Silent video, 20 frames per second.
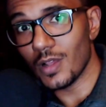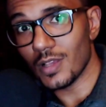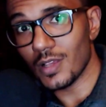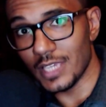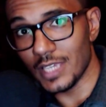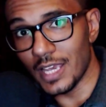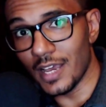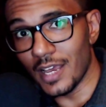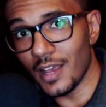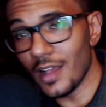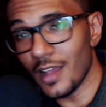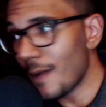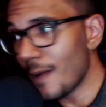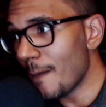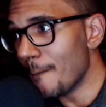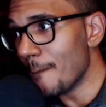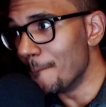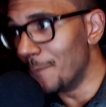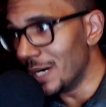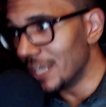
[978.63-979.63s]
yeah,
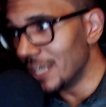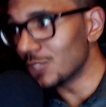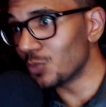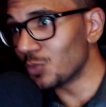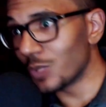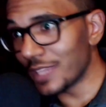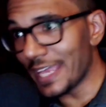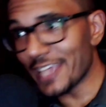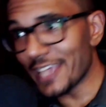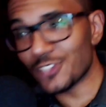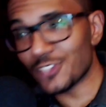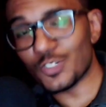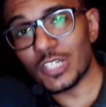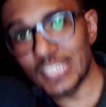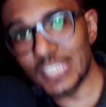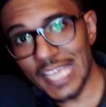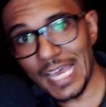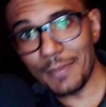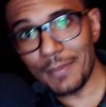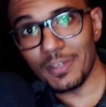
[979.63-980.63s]
but with extra
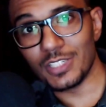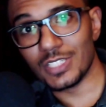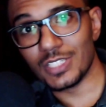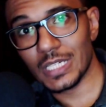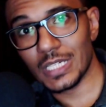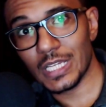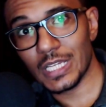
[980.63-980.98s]
damage.